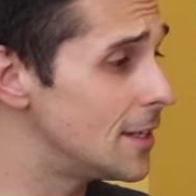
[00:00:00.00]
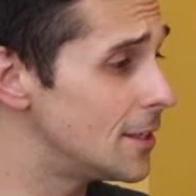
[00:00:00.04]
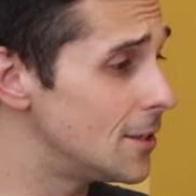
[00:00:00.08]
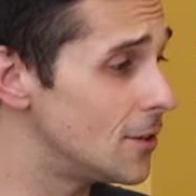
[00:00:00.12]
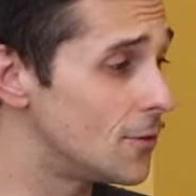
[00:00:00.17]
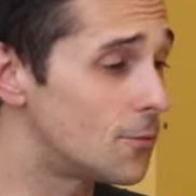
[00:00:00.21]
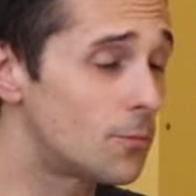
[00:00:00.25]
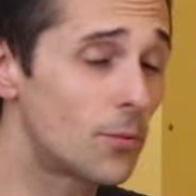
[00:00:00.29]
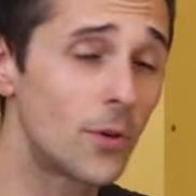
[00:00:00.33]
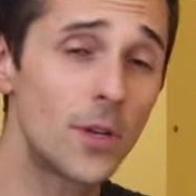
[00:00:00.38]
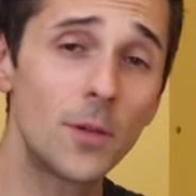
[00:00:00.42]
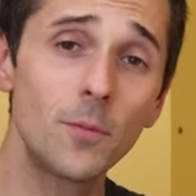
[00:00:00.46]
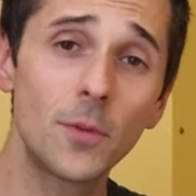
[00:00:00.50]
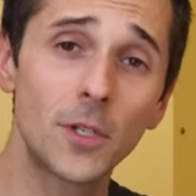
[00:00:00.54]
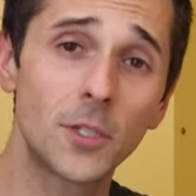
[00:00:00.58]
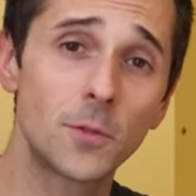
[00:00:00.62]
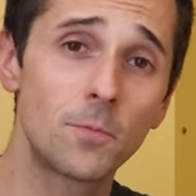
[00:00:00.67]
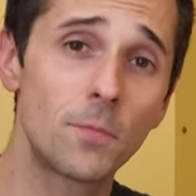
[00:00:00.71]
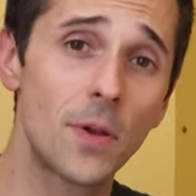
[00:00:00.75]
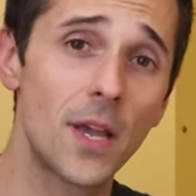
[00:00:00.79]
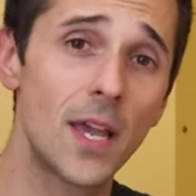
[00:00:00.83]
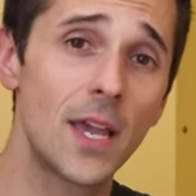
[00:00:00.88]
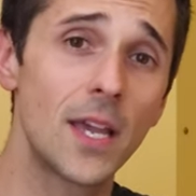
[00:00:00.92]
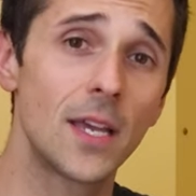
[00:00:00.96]
you've pretty
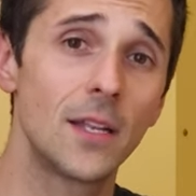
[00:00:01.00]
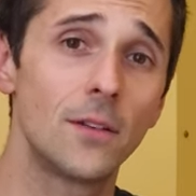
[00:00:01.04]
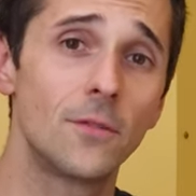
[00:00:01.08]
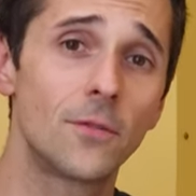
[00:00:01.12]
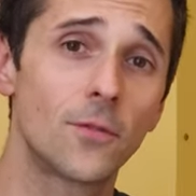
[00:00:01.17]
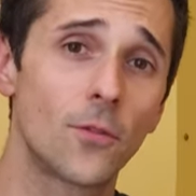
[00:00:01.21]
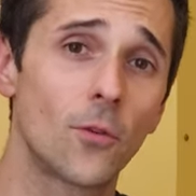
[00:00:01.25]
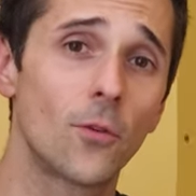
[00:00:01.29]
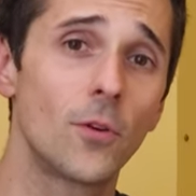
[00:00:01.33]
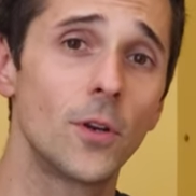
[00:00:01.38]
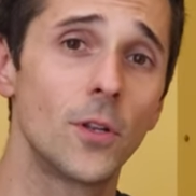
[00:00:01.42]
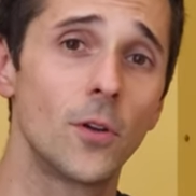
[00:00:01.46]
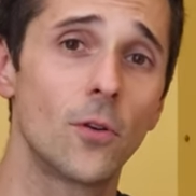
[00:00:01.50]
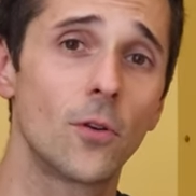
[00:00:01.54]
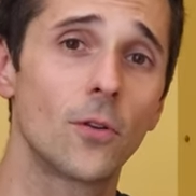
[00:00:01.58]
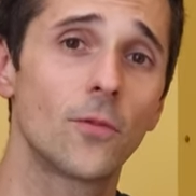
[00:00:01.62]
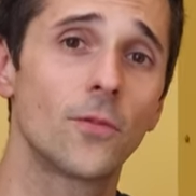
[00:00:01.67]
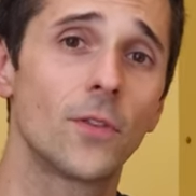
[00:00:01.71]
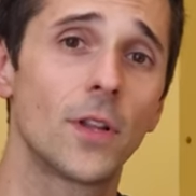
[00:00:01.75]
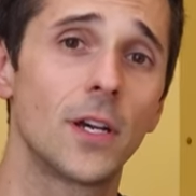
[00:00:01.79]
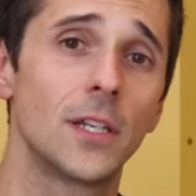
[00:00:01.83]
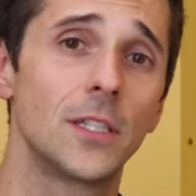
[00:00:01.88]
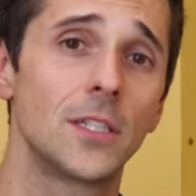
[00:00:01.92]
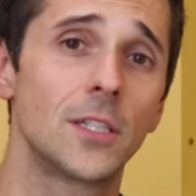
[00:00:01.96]
much paid for your
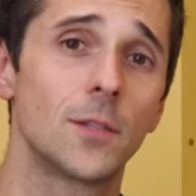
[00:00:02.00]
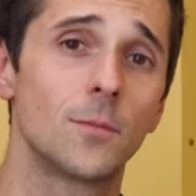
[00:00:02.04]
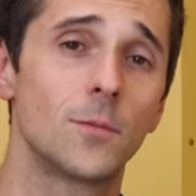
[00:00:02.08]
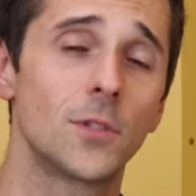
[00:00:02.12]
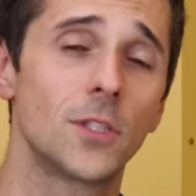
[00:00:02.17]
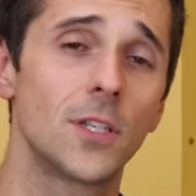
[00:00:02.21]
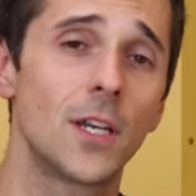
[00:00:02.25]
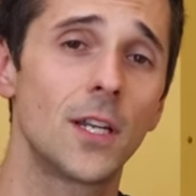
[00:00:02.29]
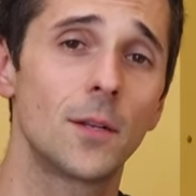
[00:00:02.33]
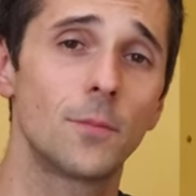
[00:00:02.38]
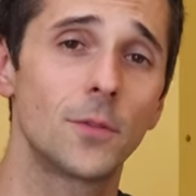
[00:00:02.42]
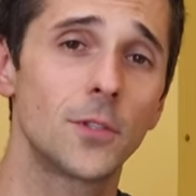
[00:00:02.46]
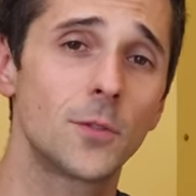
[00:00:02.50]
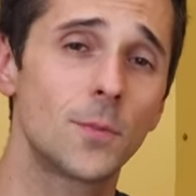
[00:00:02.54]
flight sim setup,